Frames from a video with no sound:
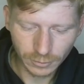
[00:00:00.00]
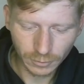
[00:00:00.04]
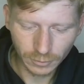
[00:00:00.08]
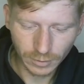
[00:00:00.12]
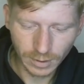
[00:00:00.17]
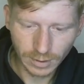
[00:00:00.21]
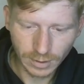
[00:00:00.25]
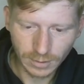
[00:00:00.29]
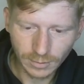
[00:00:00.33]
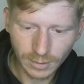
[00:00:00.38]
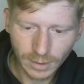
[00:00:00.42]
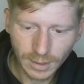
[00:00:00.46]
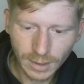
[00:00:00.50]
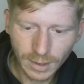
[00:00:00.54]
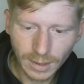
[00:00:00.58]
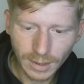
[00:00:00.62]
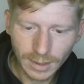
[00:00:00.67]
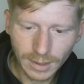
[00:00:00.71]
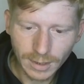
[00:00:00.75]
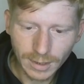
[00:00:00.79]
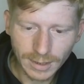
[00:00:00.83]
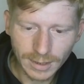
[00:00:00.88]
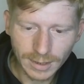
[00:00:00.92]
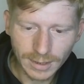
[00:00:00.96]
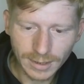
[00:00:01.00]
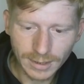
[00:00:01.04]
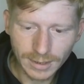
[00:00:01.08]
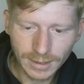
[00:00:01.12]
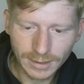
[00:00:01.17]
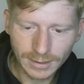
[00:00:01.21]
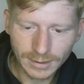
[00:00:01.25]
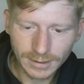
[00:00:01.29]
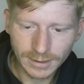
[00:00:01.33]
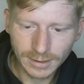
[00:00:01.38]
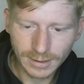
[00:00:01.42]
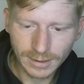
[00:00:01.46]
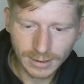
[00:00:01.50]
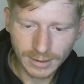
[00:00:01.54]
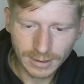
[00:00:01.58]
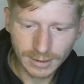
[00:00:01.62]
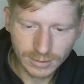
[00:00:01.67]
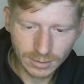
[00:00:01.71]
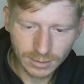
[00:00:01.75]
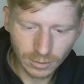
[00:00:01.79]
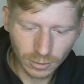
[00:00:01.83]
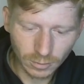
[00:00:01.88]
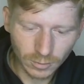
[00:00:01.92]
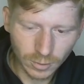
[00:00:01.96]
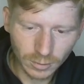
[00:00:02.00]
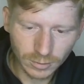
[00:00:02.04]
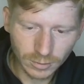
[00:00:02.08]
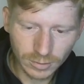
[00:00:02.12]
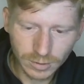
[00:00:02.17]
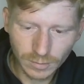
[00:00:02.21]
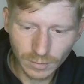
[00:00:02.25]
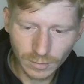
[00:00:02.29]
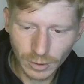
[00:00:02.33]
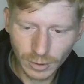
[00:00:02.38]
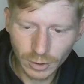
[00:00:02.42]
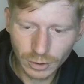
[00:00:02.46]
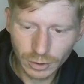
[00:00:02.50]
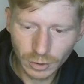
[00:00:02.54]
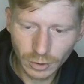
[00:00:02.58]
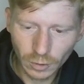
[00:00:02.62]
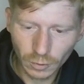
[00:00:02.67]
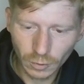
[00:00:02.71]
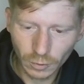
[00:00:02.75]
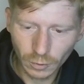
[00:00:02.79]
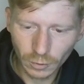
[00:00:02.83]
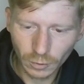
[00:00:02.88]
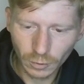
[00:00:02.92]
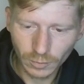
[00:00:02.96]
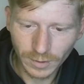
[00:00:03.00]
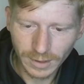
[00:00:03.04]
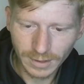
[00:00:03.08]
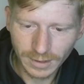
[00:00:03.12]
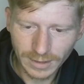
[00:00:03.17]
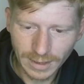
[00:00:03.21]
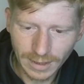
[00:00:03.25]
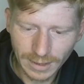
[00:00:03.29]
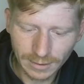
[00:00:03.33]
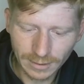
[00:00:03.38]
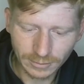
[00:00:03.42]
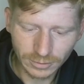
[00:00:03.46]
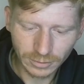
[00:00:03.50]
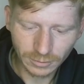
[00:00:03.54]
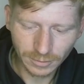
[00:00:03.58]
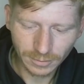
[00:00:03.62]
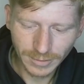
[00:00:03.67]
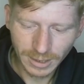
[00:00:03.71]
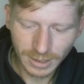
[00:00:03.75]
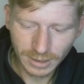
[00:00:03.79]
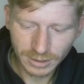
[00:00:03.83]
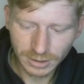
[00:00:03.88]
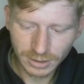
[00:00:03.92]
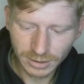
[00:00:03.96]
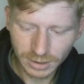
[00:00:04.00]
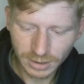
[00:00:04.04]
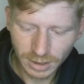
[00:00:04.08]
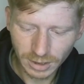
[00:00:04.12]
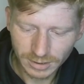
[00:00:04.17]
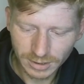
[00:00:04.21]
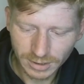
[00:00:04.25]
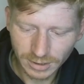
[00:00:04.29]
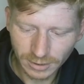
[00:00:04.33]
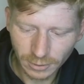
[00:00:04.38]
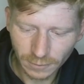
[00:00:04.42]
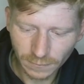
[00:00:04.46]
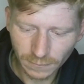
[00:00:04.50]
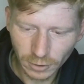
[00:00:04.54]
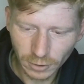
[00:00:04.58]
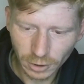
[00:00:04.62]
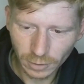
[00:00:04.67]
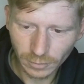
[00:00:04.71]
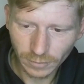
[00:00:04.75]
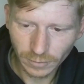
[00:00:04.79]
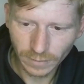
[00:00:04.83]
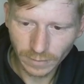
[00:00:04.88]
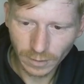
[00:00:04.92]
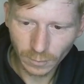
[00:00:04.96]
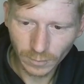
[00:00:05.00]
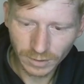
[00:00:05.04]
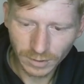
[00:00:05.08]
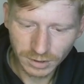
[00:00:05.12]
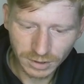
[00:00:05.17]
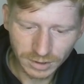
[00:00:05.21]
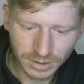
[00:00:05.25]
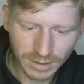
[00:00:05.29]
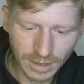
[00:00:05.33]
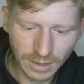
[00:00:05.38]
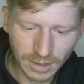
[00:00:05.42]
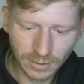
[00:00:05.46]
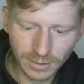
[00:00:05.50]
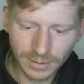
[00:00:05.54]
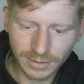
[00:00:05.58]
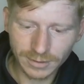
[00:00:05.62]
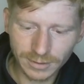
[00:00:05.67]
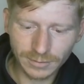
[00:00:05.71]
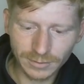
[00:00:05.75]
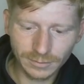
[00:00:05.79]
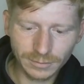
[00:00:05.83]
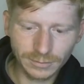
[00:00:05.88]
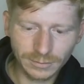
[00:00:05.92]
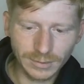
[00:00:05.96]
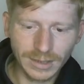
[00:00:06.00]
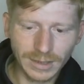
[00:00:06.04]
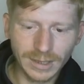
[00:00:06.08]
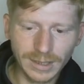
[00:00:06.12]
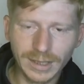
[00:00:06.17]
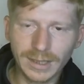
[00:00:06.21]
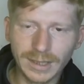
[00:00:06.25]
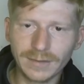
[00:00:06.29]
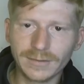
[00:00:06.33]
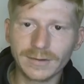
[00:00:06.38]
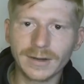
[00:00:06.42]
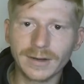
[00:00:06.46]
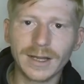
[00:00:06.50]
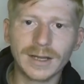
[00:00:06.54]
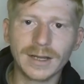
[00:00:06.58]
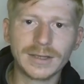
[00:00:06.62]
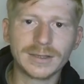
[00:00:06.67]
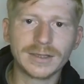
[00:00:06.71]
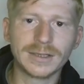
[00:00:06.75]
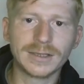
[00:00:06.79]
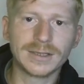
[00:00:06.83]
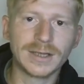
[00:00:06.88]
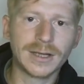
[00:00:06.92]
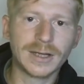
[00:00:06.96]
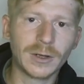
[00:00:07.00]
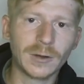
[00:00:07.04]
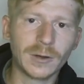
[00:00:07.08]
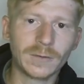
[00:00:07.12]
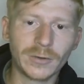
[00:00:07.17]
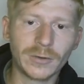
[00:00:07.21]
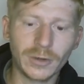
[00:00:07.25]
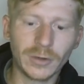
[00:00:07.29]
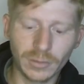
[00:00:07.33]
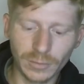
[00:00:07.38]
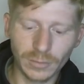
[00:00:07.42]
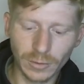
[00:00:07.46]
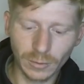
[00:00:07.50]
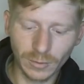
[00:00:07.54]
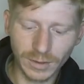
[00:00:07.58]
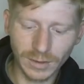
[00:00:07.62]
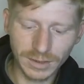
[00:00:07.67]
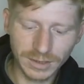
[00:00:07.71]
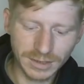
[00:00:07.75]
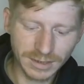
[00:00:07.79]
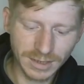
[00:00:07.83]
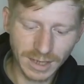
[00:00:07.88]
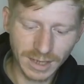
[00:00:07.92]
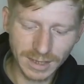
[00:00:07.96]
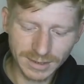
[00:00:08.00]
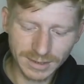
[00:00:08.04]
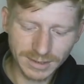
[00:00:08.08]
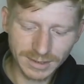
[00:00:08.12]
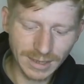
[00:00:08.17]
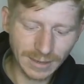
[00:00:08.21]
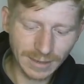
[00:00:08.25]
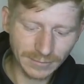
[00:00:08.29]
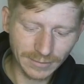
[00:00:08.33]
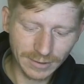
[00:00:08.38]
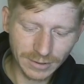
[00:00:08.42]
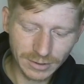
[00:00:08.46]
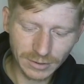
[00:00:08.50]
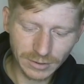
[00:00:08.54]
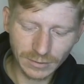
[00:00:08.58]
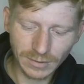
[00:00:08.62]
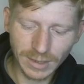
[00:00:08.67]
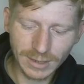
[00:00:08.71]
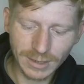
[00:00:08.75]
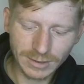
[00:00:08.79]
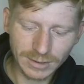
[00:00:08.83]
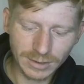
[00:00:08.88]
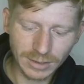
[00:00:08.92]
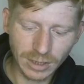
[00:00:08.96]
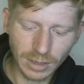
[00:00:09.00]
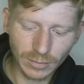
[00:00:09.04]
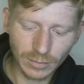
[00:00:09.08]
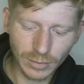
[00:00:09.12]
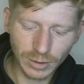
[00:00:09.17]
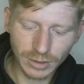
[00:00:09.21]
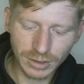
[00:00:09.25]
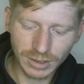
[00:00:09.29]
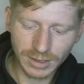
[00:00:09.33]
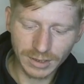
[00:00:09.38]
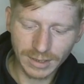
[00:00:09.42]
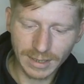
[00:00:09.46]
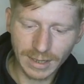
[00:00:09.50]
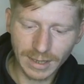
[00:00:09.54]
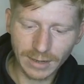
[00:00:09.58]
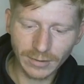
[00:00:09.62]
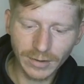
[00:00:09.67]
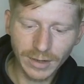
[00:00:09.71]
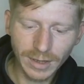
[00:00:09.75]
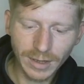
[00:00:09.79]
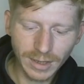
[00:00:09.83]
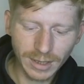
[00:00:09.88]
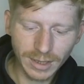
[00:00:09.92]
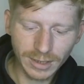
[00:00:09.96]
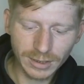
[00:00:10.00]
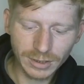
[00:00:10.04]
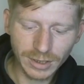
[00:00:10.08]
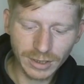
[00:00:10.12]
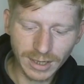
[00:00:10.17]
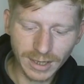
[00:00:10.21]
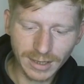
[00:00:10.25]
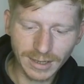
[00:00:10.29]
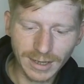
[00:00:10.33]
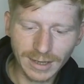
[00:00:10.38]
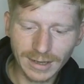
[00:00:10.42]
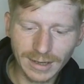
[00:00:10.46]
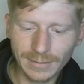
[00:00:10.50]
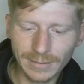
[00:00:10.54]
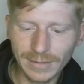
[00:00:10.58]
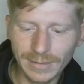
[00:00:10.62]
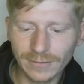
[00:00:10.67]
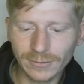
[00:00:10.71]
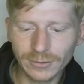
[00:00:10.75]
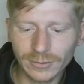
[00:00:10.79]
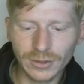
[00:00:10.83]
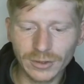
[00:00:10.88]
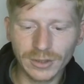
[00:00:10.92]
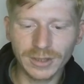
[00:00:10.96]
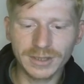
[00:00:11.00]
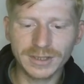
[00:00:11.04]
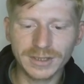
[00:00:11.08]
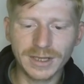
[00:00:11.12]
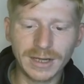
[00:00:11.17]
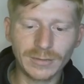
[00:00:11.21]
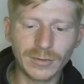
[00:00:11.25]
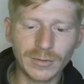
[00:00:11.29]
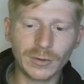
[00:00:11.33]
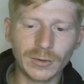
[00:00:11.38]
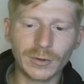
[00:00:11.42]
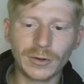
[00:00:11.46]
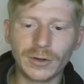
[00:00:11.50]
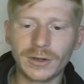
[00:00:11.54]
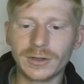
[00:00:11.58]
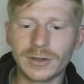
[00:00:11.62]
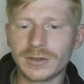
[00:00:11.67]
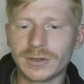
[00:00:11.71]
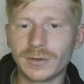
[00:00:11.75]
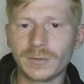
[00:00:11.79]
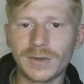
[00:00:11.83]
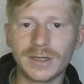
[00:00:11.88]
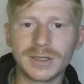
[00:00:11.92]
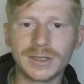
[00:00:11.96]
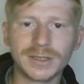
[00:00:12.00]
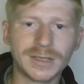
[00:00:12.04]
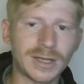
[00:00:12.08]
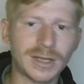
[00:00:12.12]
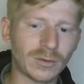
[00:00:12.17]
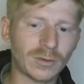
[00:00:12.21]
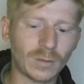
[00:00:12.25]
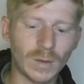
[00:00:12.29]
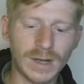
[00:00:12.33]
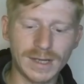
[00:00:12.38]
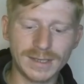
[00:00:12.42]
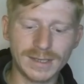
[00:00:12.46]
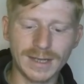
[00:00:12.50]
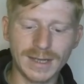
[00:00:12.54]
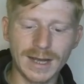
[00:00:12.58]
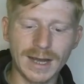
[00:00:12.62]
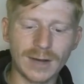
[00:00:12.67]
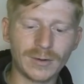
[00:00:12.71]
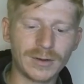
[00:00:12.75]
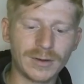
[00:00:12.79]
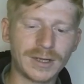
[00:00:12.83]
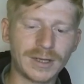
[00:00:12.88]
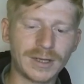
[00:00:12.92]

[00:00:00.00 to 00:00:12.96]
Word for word: well. And he's almost merged all the way down, so we might actually start sending over a couple of our witches now, and we didn't even need to send over a couple of witches, guys. He's left it too late to start merging down and try and get them levels on his Demon Hunter, so we just had to wait it out and